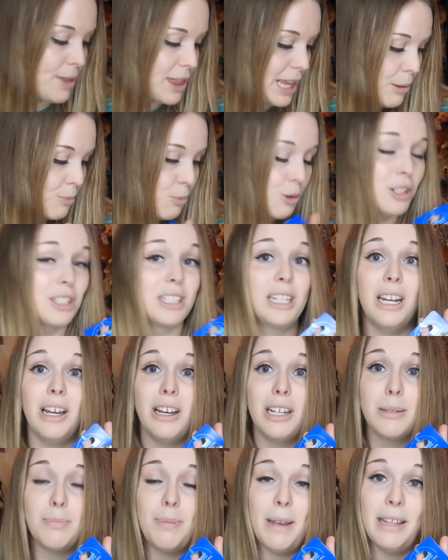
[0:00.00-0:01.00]
But that was the
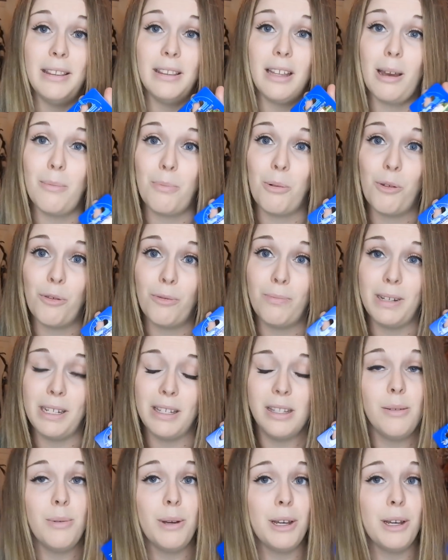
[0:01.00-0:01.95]
last pin that I bought from Disney